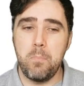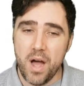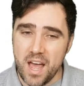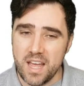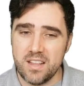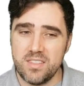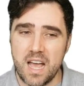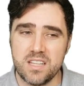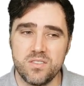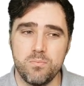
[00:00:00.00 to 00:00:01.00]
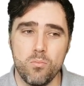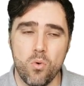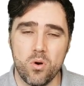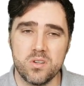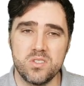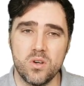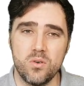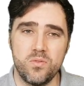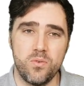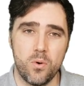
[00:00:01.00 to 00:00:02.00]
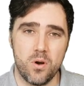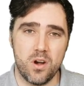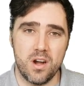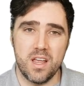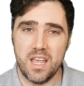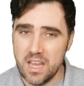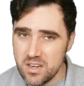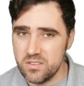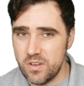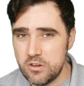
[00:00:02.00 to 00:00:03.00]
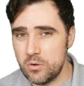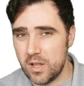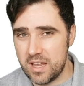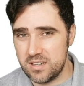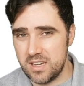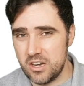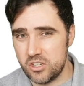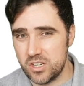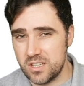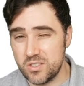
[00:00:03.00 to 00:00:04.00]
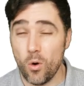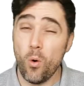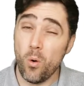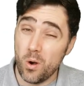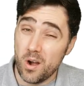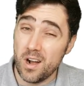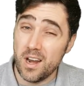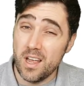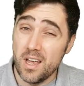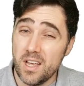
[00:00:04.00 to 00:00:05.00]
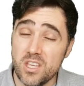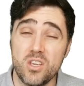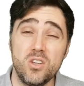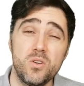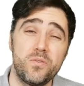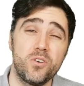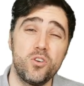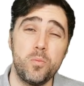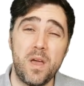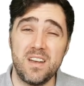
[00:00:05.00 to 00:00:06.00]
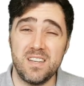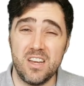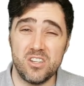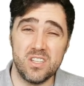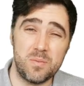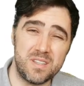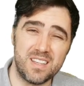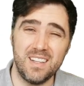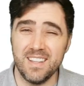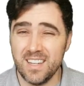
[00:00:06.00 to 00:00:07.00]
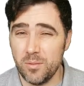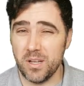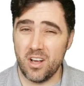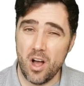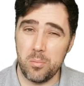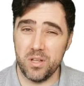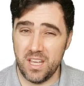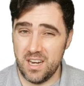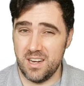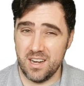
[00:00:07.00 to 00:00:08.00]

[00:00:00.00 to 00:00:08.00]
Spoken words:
But that's more so for individual annotations, or you can do it for group annotations, but it's a little bit complicated